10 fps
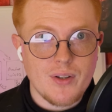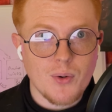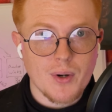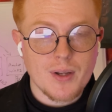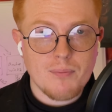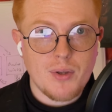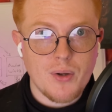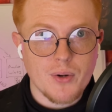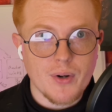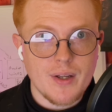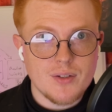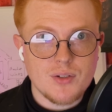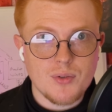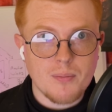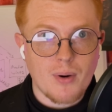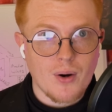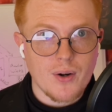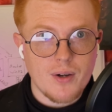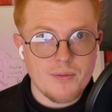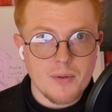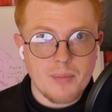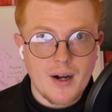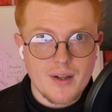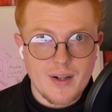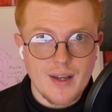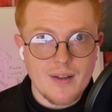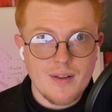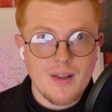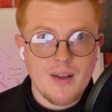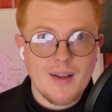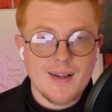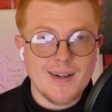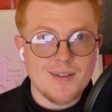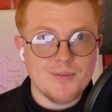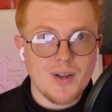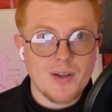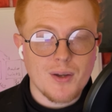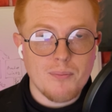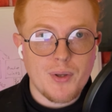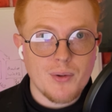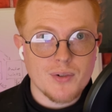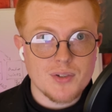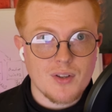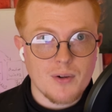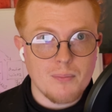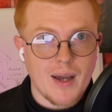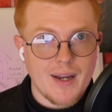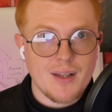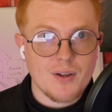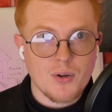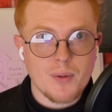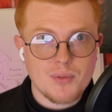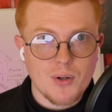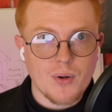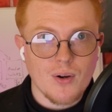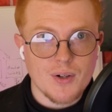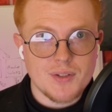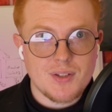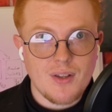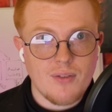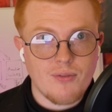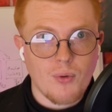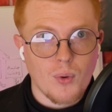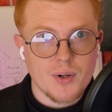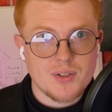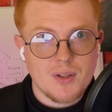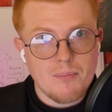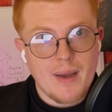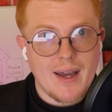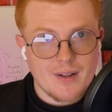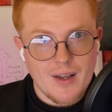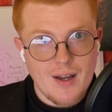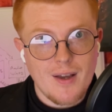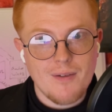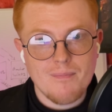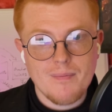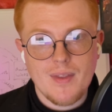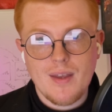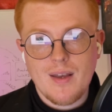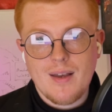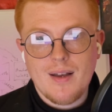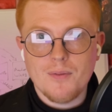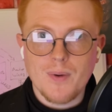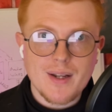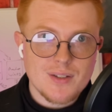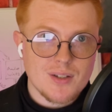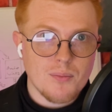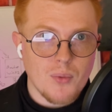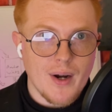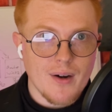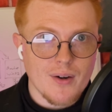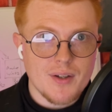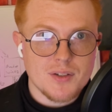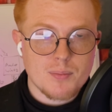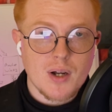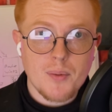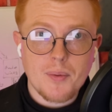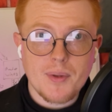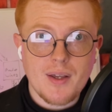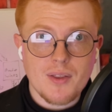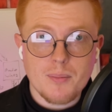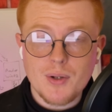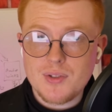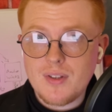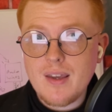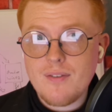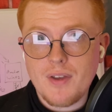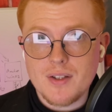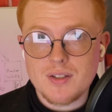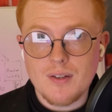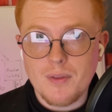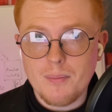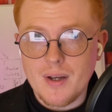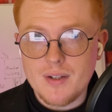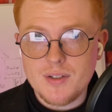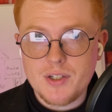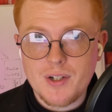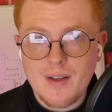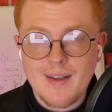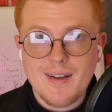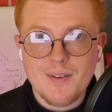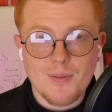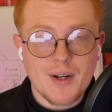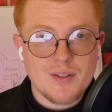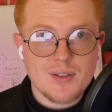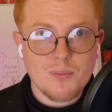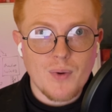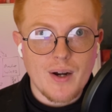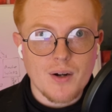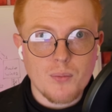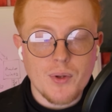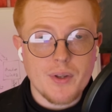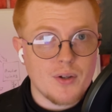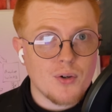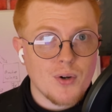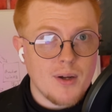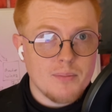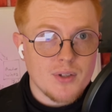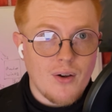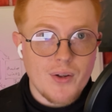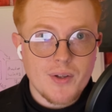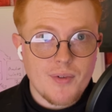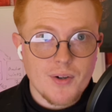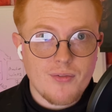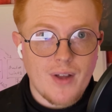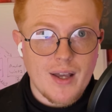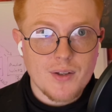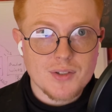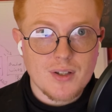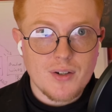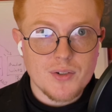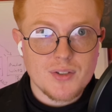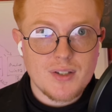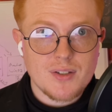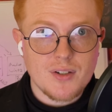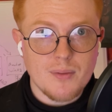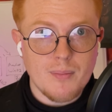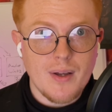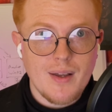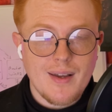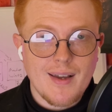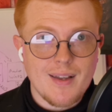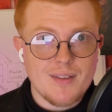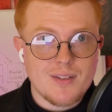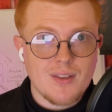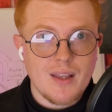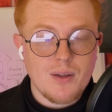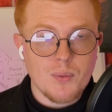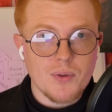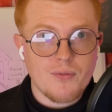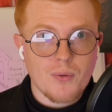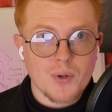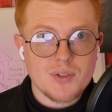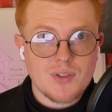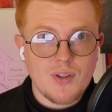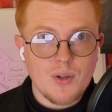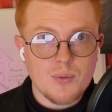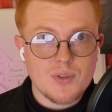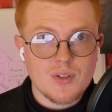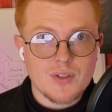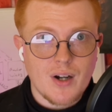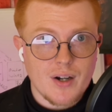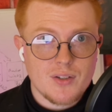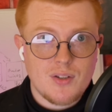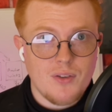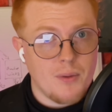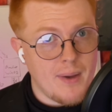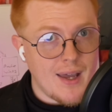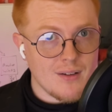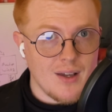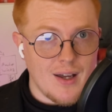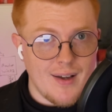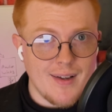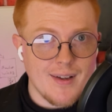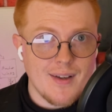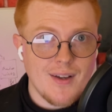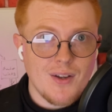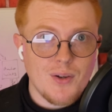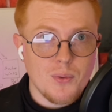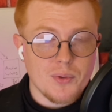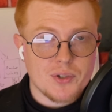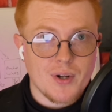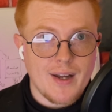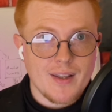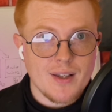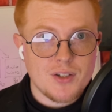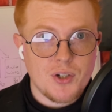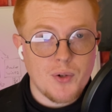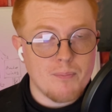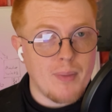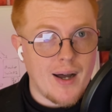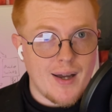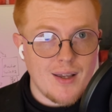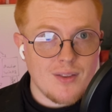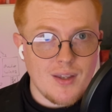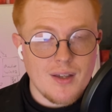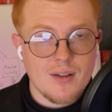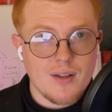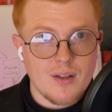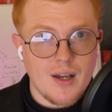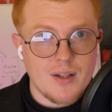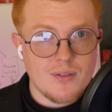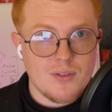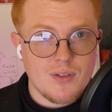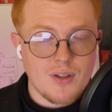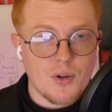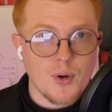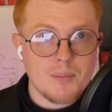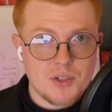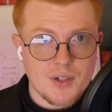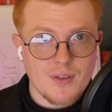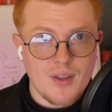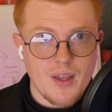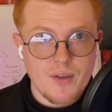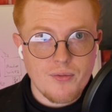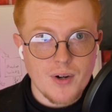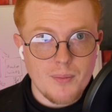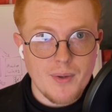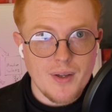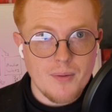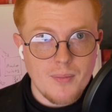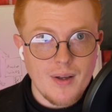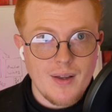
your computer into a part of the botnet of computers that are mining cryptocurrency for some bad guy. Ransomware is probably the most devious of the bunch. Ransomware will encrypt all of your files on your system, and it will force you to talk to the bad guy who will try to get you to buy the decryption key from him